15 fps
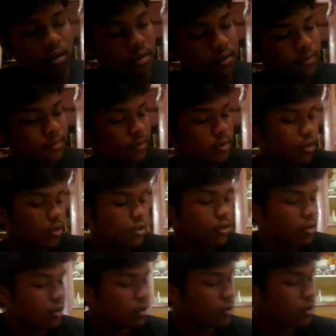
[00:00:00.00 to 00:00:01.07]
The process
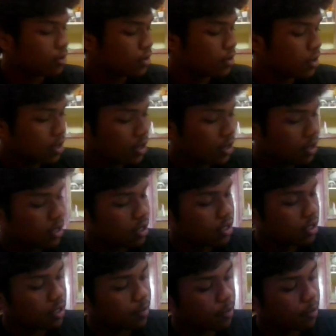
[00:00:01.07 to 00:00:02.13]
will be repeated
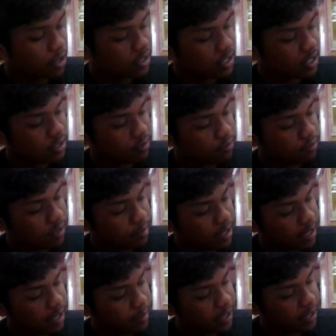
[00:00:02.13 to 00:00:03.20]
for
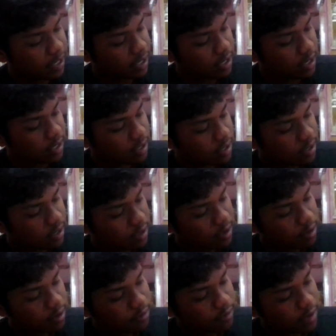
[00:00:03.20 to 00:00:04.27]
every term and
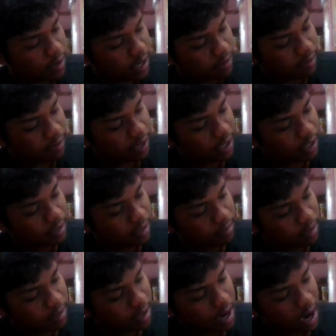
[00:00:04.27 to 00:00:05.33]
the converted binary
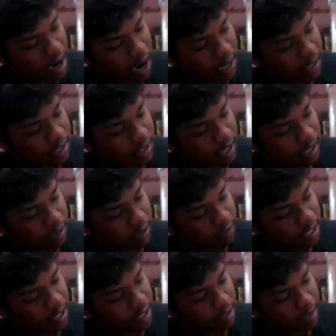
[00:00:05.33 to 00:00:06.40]
value. Next
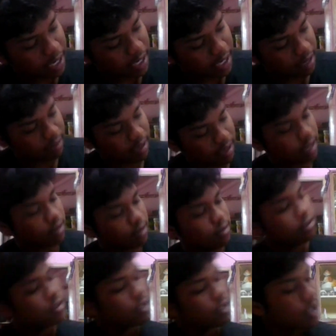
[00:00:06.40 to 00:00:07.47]
we'll do the
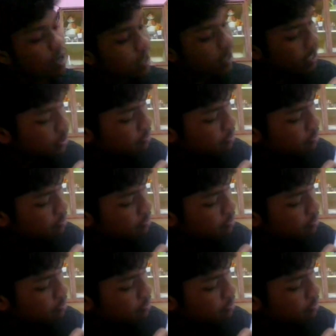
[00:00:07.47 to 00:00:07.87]
binary conversion,